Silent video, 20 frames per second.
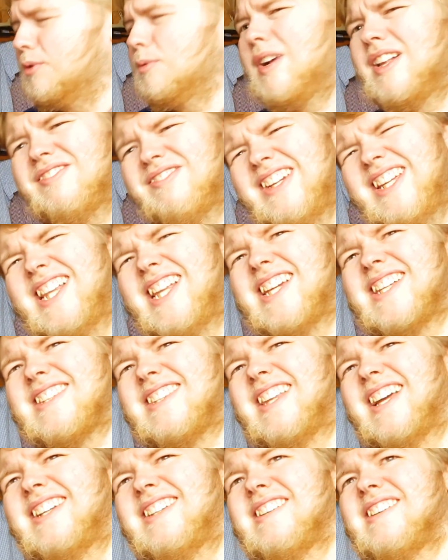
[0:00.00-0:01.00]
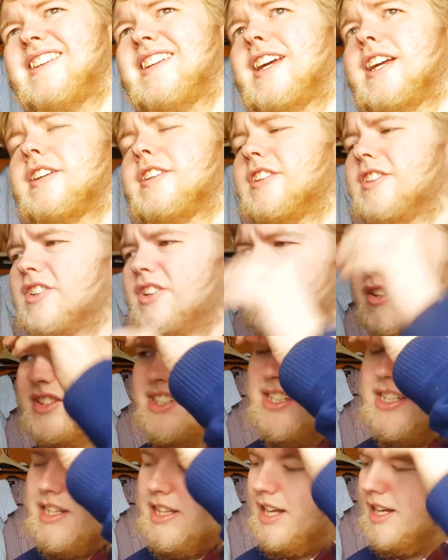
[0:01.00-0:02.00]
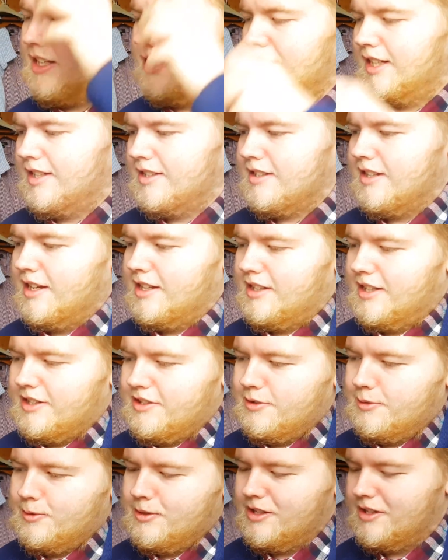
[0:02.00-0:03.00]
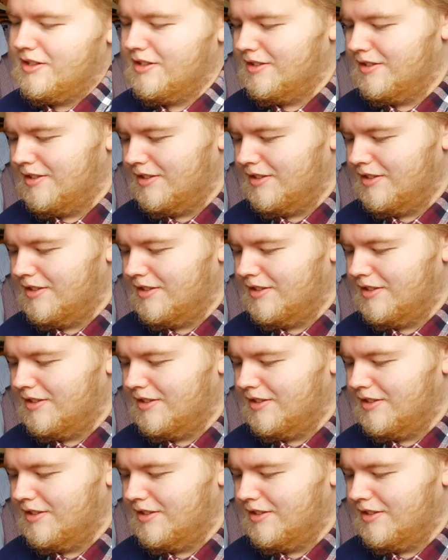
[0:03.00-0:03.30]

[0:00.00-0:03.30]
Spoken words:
Well, really it's 19 inches, got slightly taller.